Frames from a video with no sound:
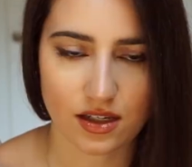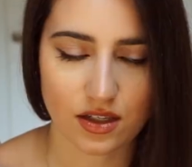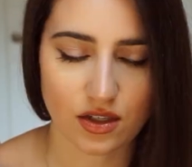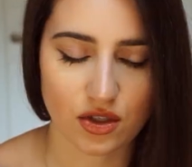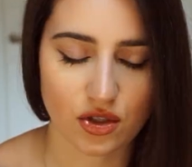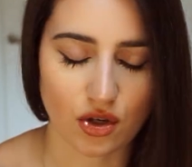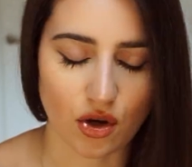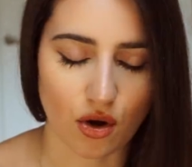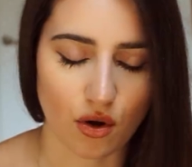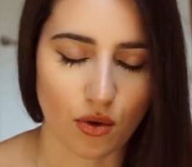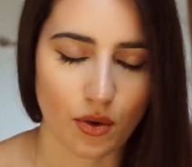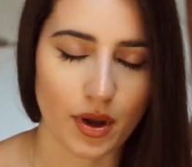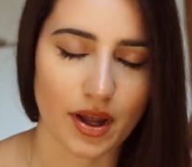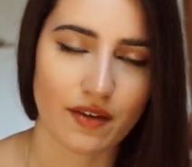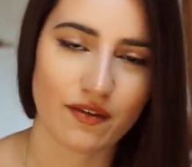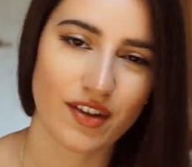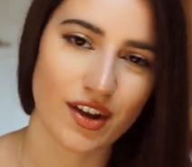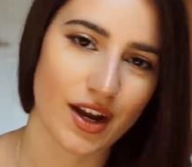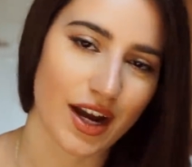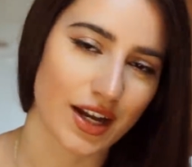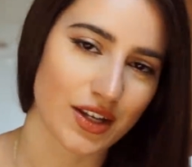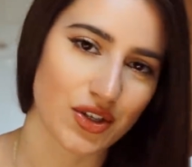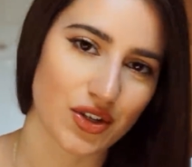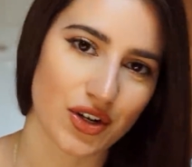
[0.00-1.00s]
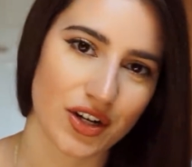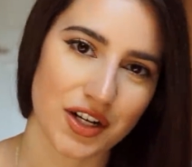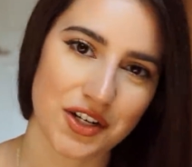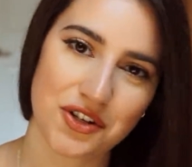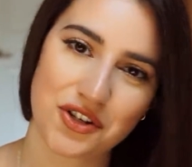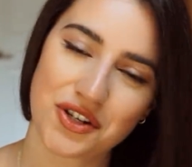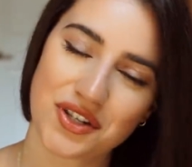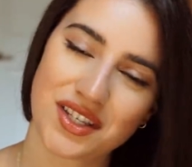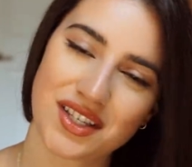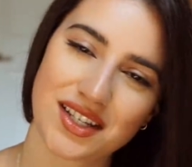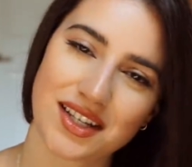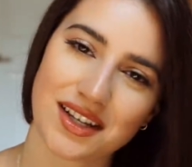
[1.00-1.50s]
So if you guys are
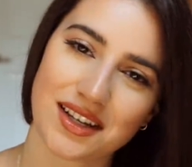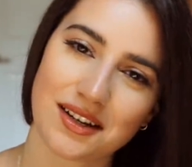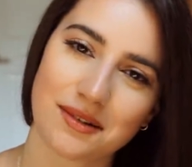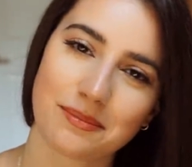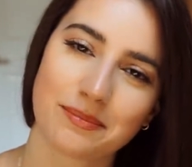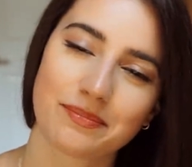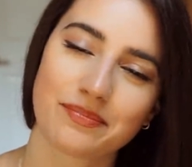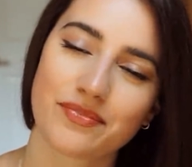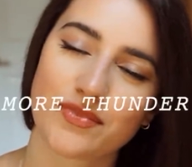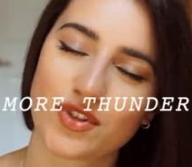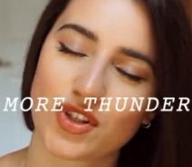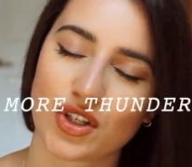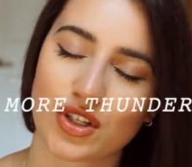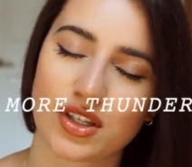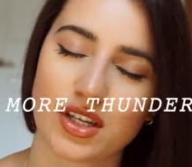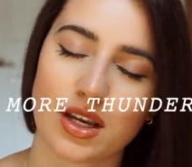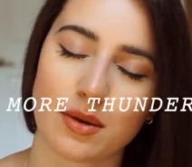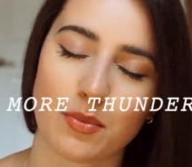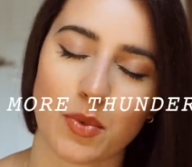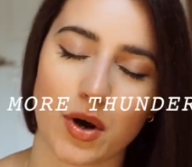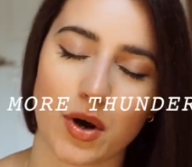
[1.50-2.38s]
interested, just keep